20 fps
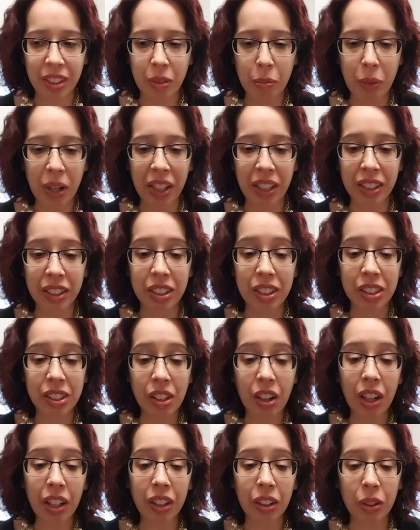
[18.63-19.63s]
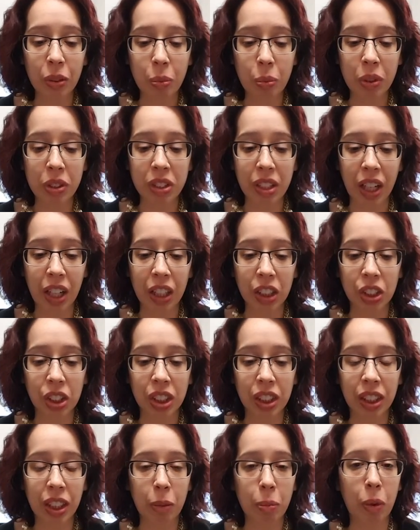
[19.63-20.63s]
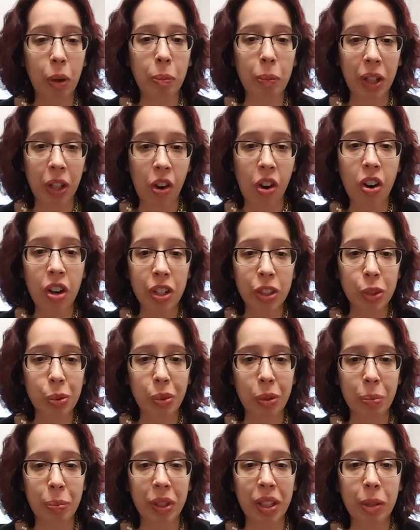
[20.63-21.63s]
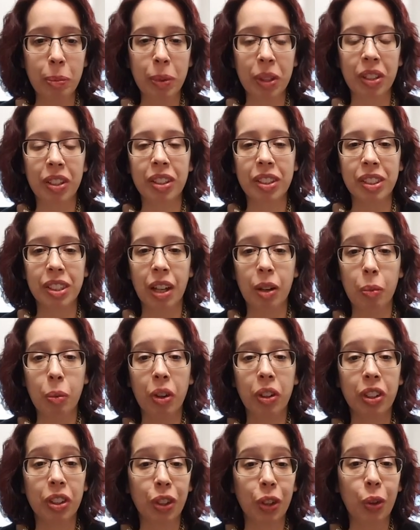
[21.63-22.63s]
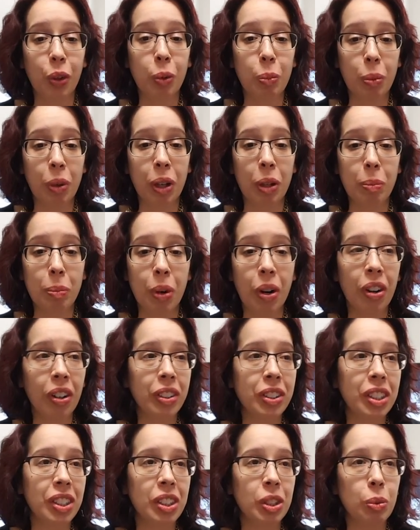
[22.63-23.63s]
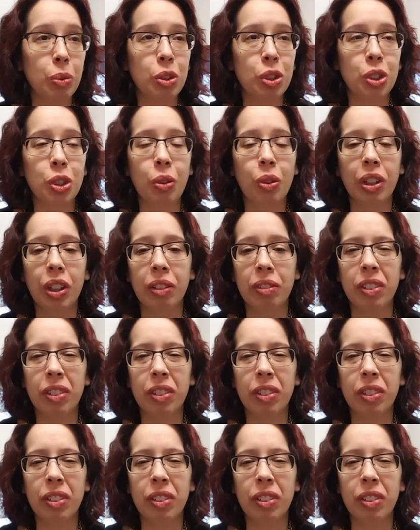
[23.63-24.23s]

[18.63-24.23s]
My desire was actually, I brought my cards with me because I wanted to go to Bryant Park since it was snowing.